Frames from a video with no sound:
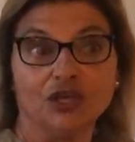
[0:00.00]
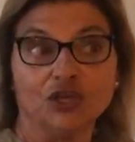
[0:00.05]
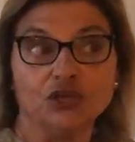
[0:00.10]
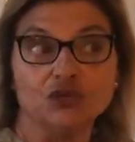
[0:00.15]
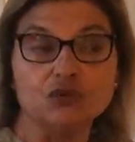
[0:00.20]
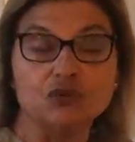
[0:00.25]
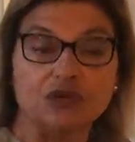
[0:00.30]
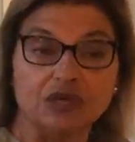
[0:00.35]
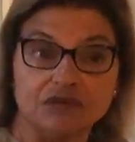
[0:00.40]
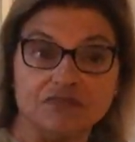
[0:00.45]

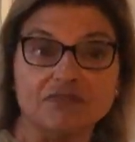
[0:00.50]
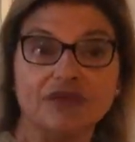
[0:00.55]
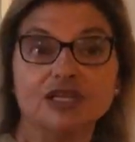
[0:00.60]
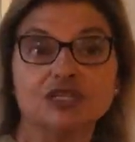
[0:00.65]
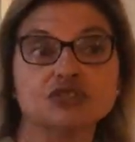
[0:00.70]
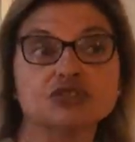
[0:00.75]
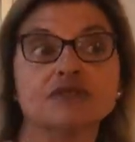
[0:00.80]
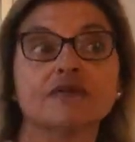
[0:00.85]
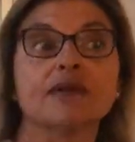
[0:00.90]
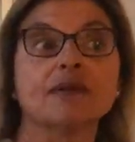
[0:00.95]
You can
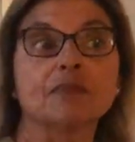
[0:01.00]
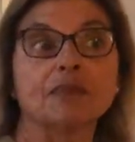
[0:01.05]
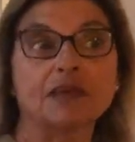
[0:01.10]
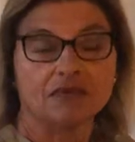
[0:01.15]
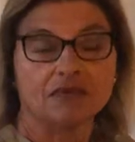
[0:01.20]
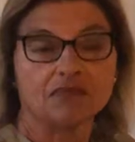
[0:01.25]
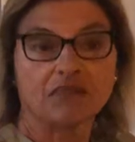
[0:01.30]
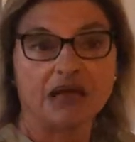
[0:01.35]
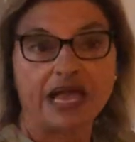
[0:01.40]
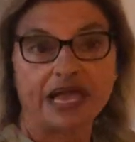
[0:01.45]
measure it
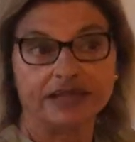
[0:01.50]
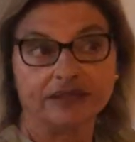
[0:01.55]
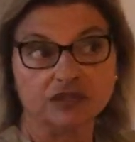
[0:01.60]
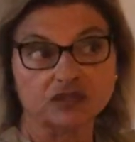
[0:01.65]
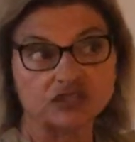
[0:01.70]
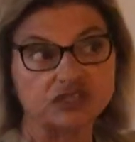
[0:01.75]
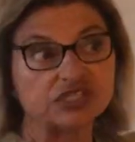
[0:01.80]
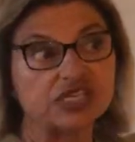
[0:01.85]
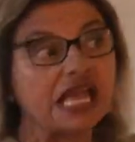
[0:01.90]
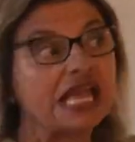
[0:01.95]

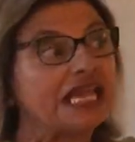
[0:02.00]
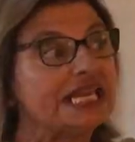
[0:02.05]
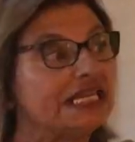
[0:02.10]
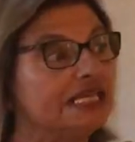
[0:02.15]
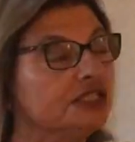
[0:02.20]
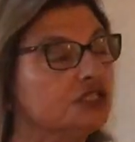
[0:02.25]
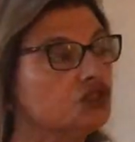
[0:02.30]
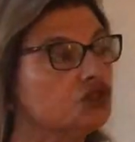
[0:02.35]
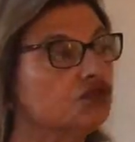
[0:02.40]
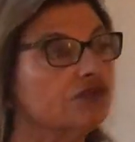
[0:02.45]
miles.
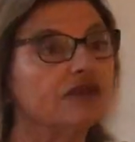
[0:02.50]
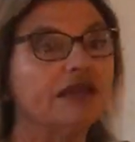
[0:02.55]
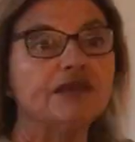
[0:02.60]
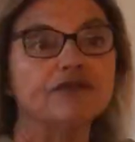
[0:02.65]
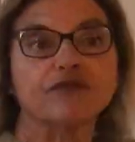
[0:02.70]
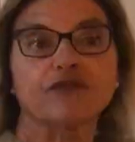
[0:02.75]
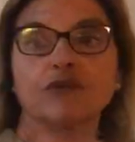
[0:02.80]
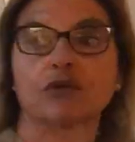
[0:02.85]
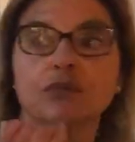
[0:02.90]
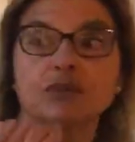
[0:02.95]
It's great
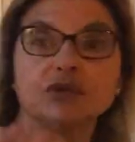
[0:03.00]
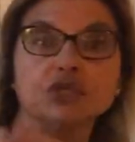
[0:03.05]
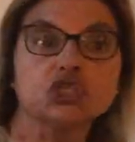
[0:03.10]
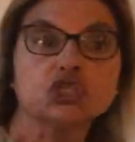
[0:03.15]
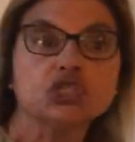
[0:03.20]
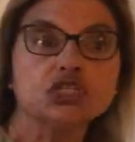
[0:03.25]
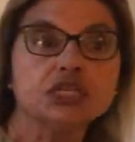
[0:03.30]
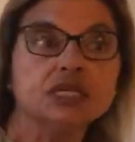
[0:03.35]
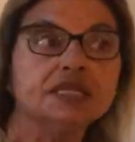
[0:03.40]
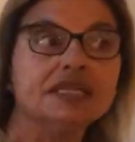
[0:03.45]
for a
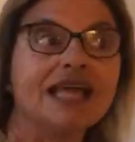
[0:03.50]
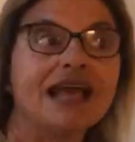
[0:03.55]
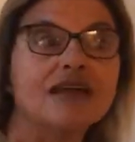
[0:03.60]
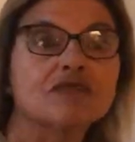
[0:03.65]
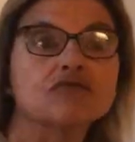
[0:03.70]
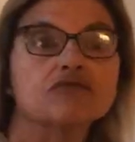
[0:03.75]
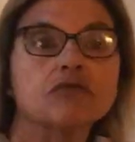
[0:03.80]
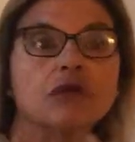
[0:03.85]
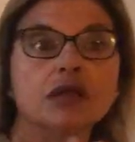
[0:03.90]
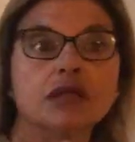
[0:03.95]
machine that
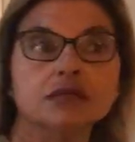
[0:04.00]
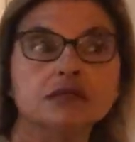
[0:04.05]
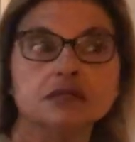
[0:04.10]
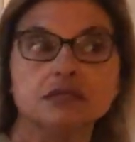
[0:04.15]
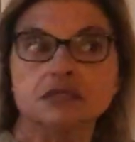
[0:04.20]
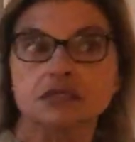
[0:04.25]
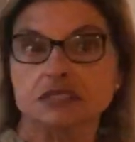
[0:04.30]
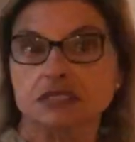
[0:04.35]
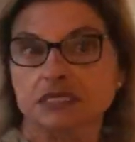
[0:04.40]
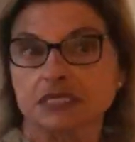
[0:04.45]

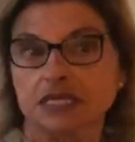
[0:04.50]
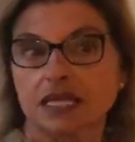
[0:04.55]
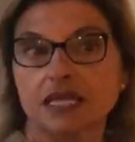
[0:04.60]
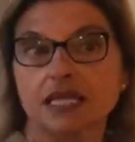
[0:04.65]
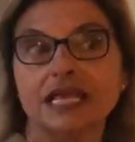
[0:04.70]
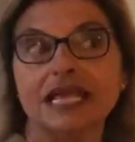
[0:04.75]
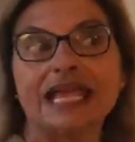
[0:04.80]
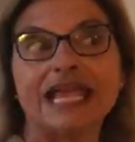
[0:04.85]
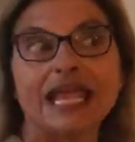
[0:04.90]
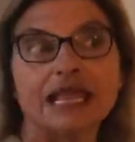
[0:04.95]
runs
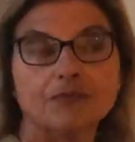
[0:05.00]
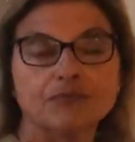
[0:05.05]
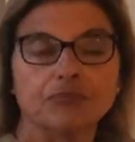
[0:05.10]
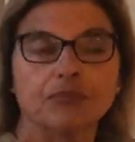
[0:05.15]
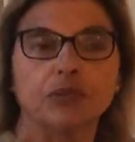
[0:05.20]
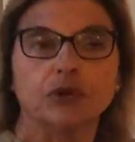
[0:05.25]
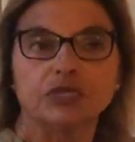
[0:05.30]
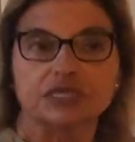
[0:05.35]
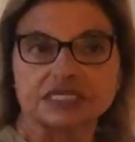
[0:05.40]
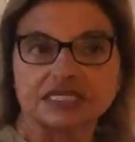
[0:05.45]
and
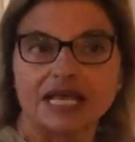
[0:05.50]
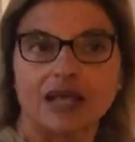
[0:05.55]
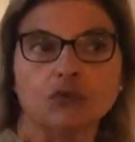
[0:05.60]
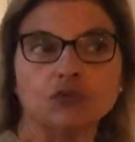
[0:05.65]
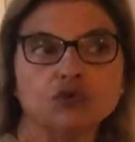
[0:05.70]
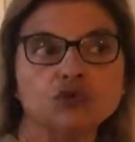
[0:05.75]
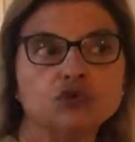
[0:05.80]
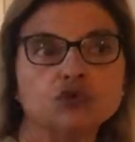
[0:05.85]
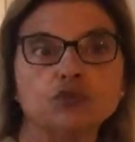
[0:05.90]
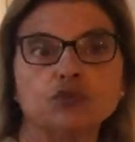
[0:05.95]
puts
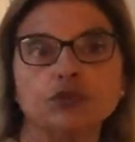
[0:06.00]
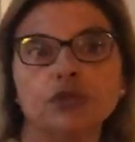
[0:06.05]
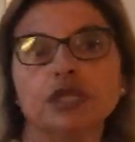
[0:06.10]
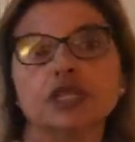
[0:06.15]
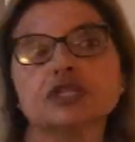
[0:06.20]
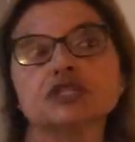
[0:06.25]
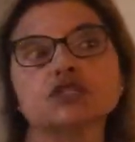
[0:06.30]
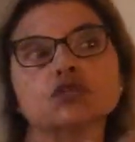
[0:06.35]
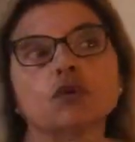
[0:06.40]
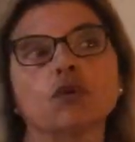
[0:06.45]
out units